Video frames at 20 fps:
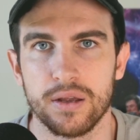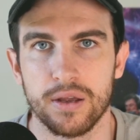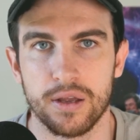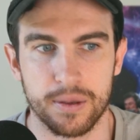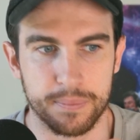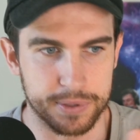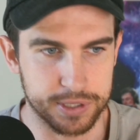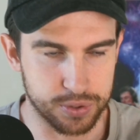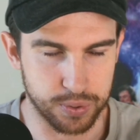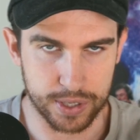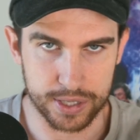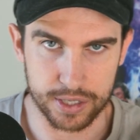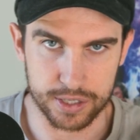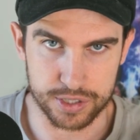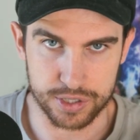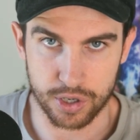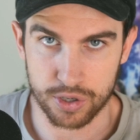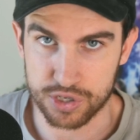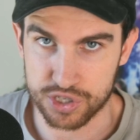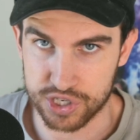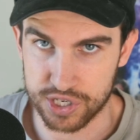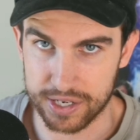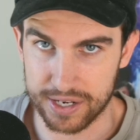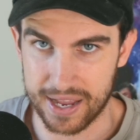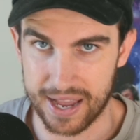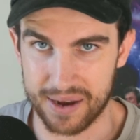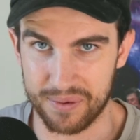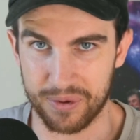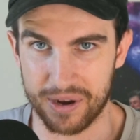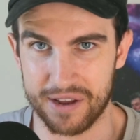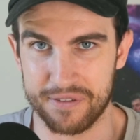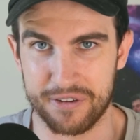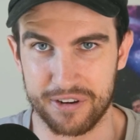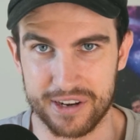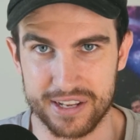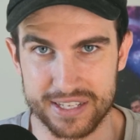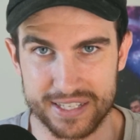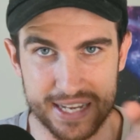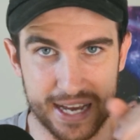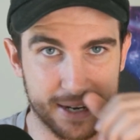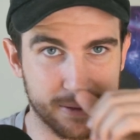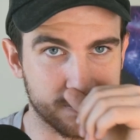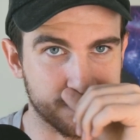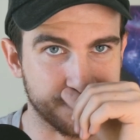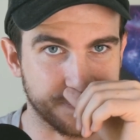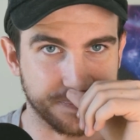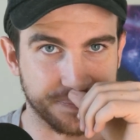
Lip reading: between the dog shit and whatever it is that